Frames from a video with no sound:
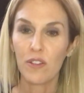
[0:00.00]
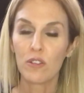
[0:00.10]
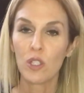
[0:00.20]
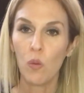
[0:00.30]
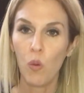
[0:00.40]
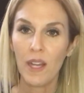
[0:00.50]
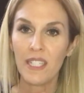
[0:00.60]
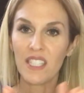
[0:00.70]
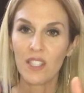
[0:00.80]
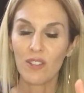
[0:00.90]
there's a
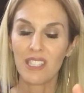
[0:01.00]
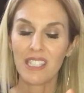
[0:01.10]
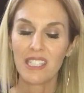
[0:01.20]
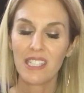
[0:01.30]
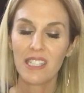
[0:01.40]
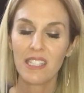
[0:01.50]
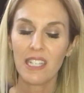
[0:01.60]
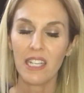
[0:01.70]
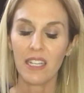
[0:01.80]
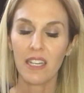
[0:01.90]
oneness, there's a
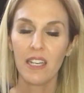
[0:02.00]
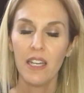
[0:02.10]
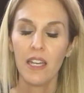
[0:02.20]
sync,